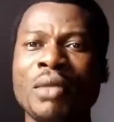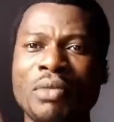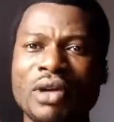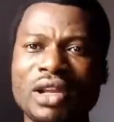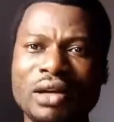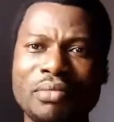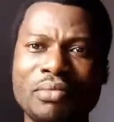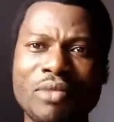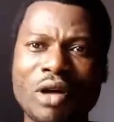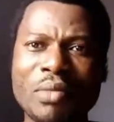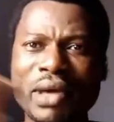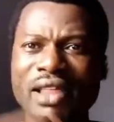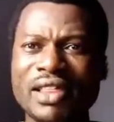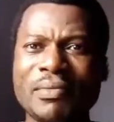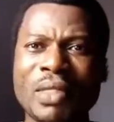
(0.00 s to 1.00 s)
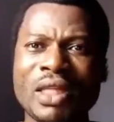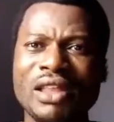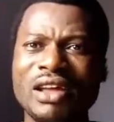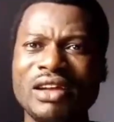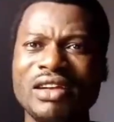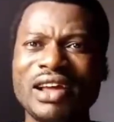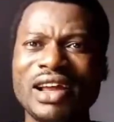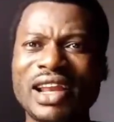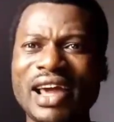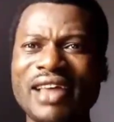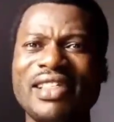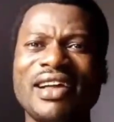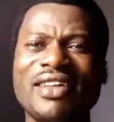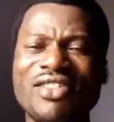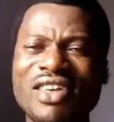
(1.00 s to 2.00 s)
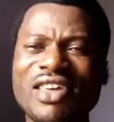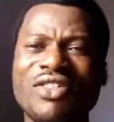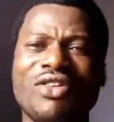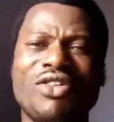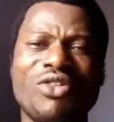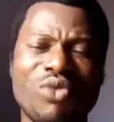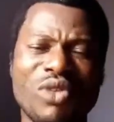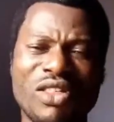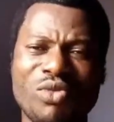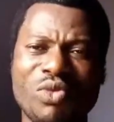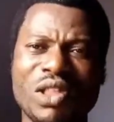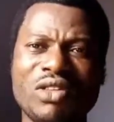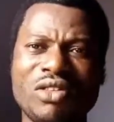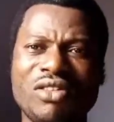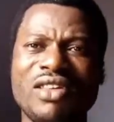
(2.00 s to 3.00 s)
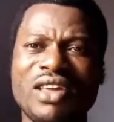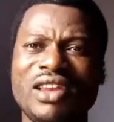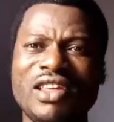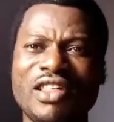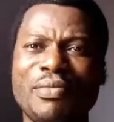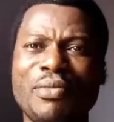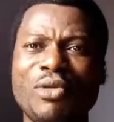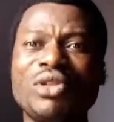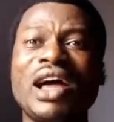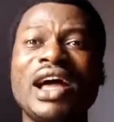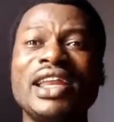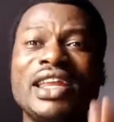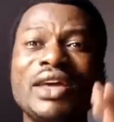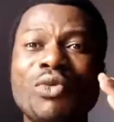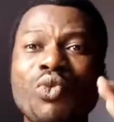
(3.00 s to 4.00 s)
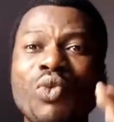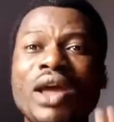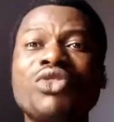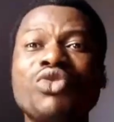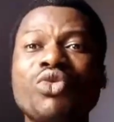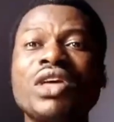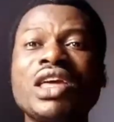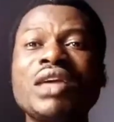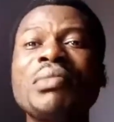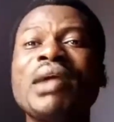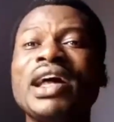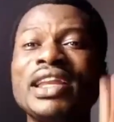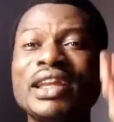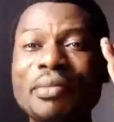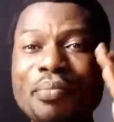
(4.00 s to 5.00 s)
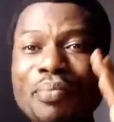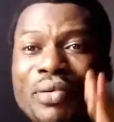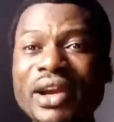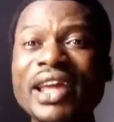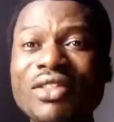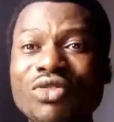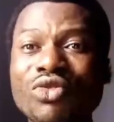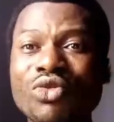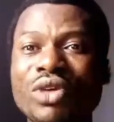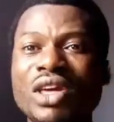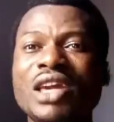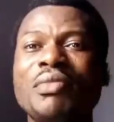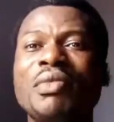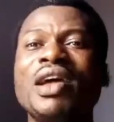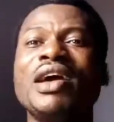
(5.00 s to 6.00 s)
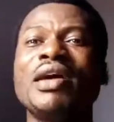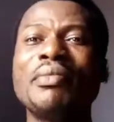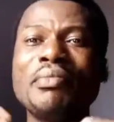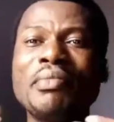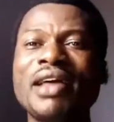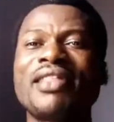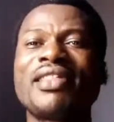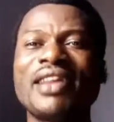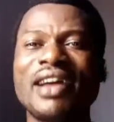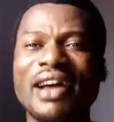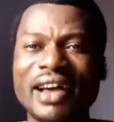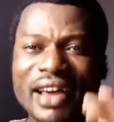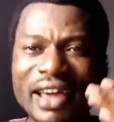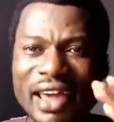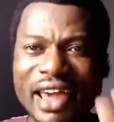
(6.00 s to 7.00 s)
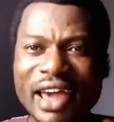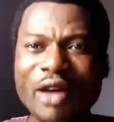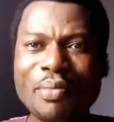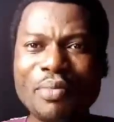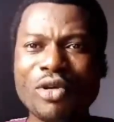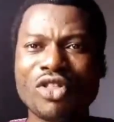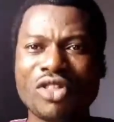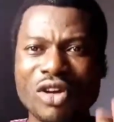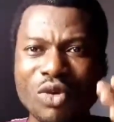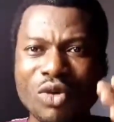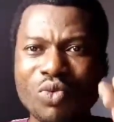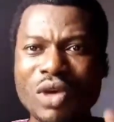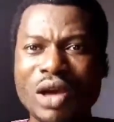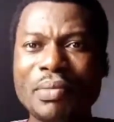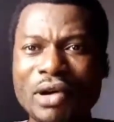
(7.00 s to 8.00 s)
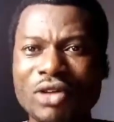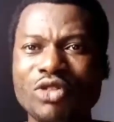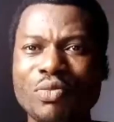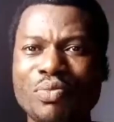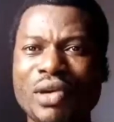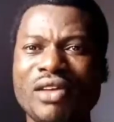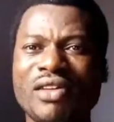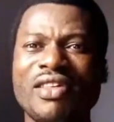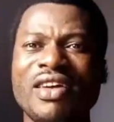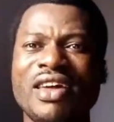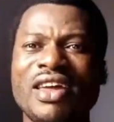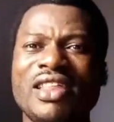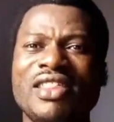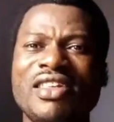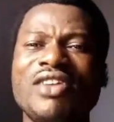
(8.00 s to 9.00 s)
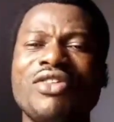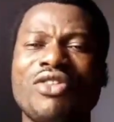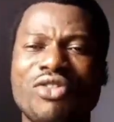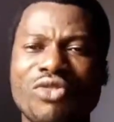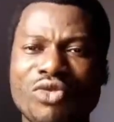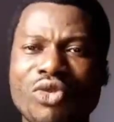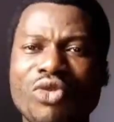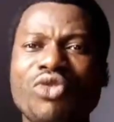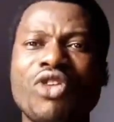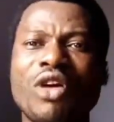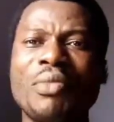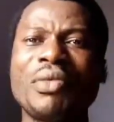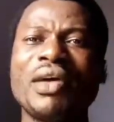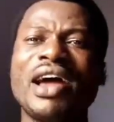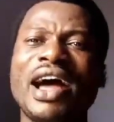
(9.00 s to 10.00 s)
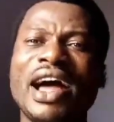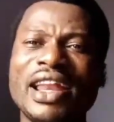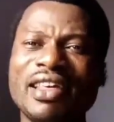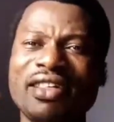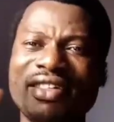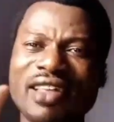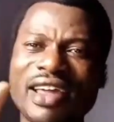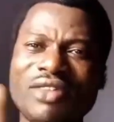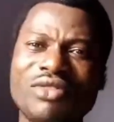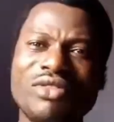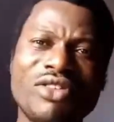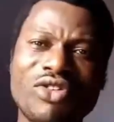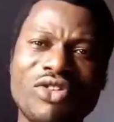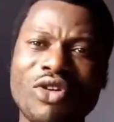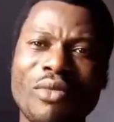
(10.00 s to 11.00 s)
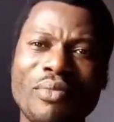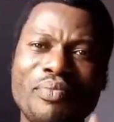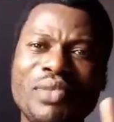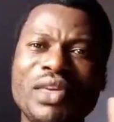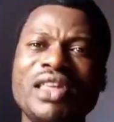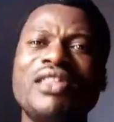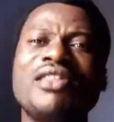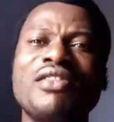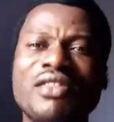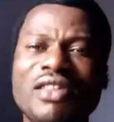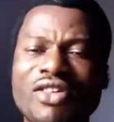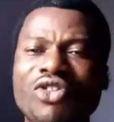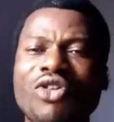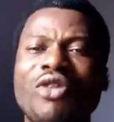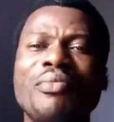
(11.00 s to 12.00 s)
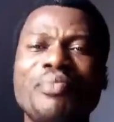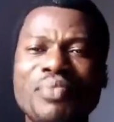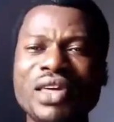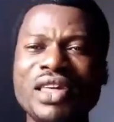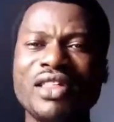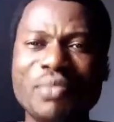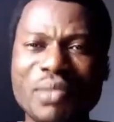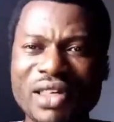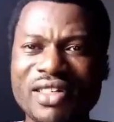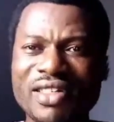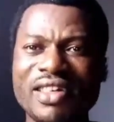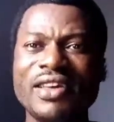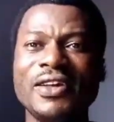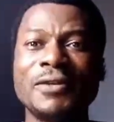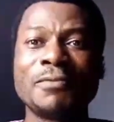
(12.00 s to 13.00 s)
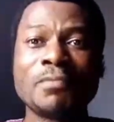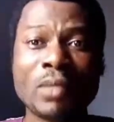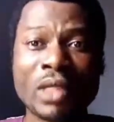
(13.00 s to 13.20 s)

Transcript: But the moment they realized that Jesus is with us in this boat, and they went to Him and they prayed to Him, Master, help us, we are about to perish. Jesus rose up and He said to the storm, peace, the storm, peace be still.